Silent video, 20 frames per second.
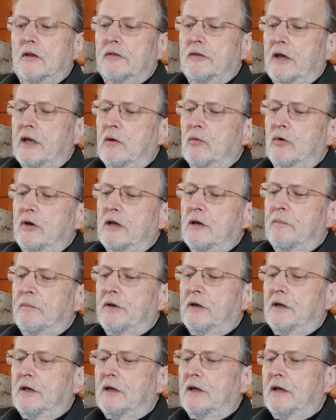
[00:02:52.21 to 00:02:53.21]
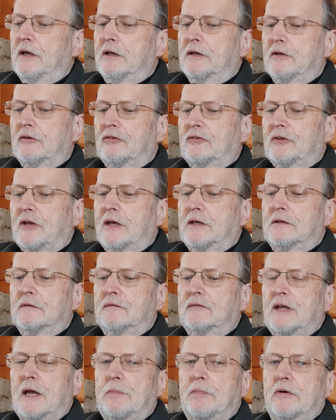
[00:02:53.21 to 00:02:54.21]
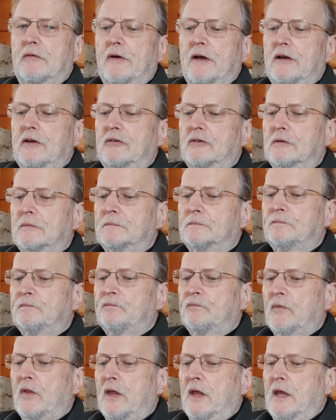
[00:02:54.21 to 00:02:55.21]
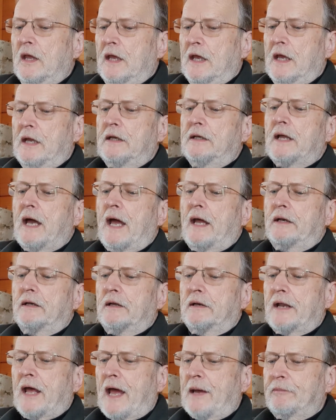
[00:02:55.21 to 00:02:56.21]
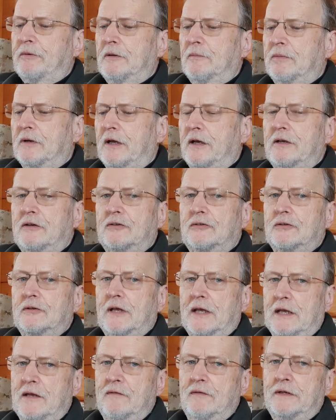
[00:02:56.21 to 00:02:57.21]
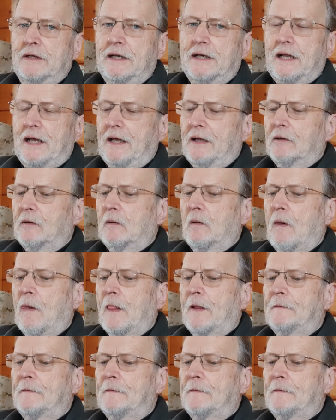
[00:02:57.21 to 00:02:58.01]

they reappear in a state of deprivation, in an unhappy place, even in hell.